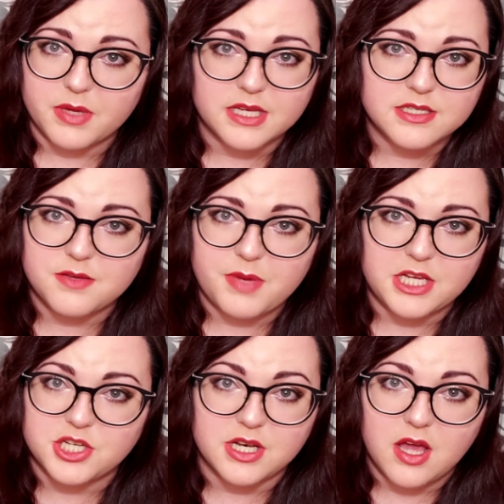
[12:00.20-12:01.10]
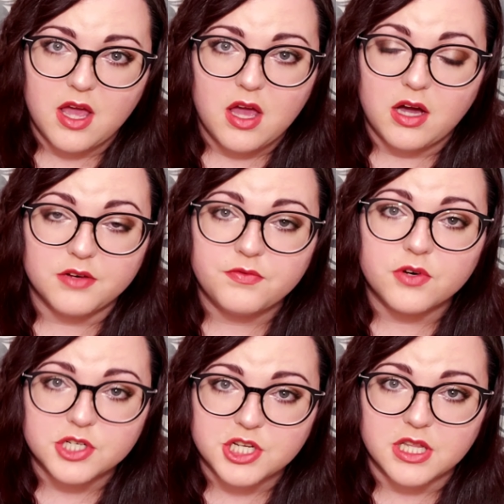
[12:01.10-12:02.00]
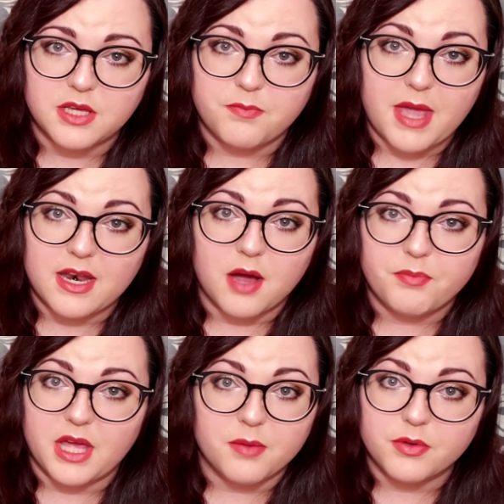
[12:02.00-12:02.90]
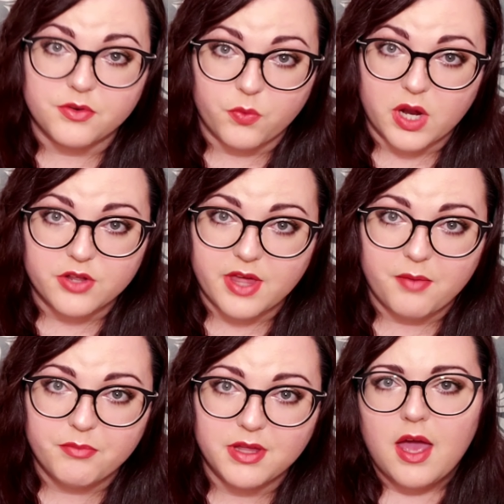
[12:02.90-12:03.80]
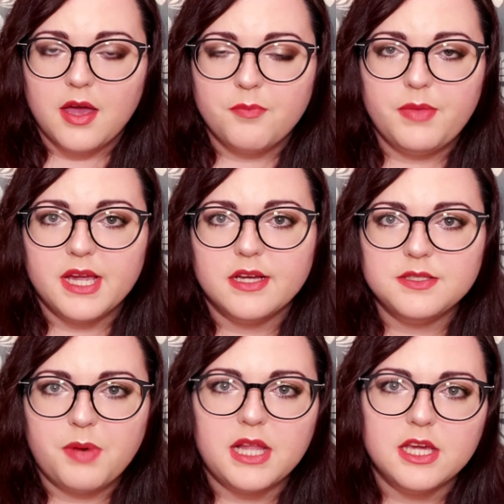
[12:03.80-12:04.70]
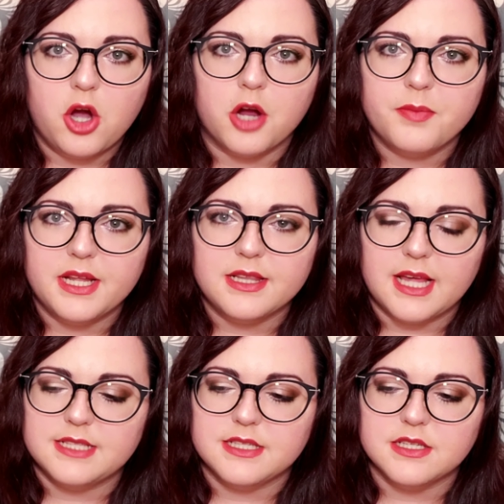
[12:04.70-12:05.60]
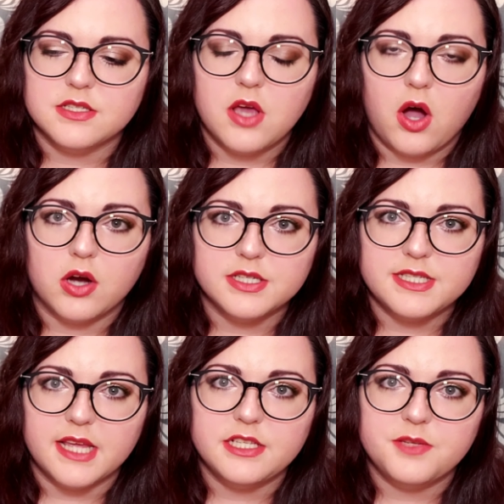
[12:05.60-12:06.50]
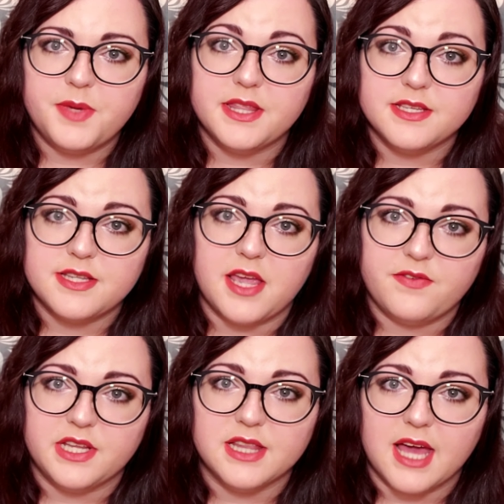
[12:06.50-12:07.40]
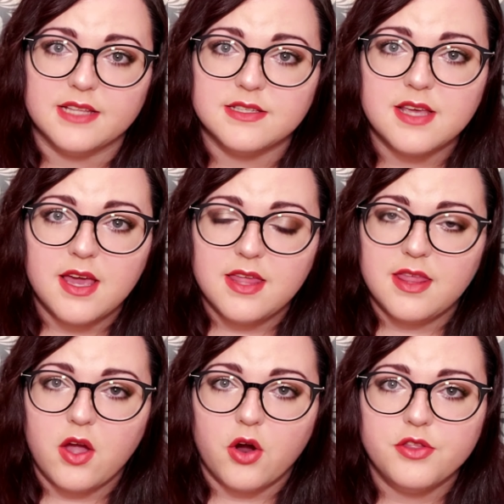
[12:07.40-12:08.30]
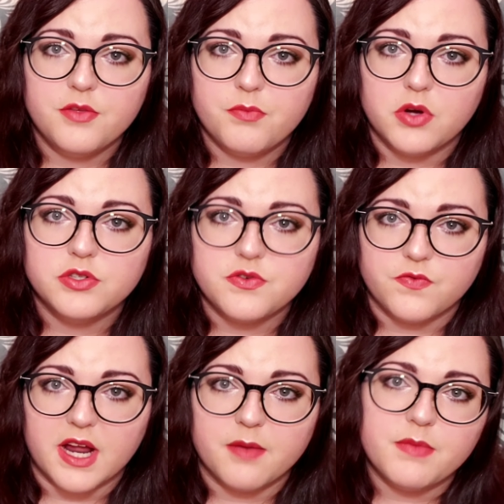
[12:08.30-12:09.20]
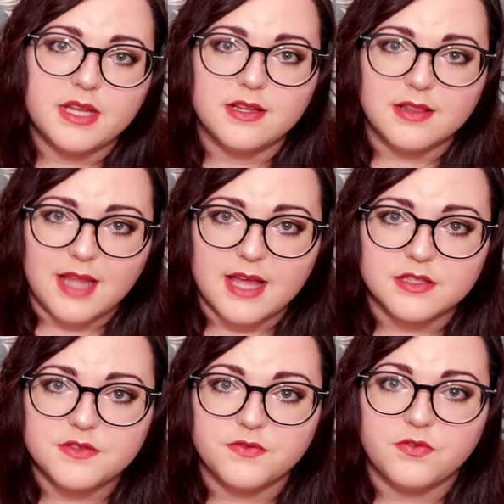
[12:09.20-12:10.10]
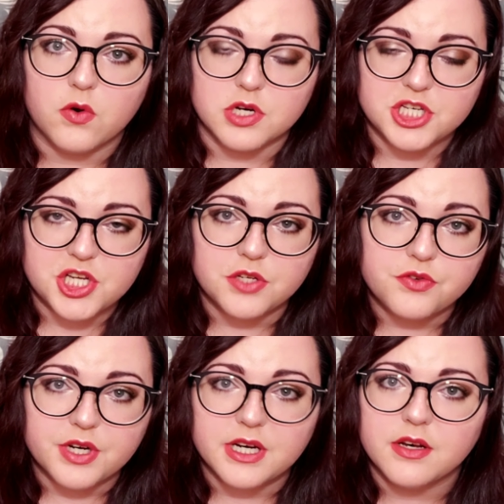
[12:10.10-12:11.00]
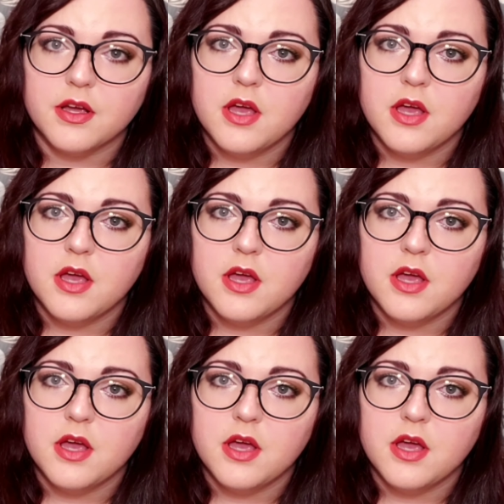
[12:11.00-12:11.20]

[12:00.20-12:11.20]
because the patient unfortunately may not be able to wear them. Because polycarbonate lenses are said to be the safety lens, they are the most recommended lens for children,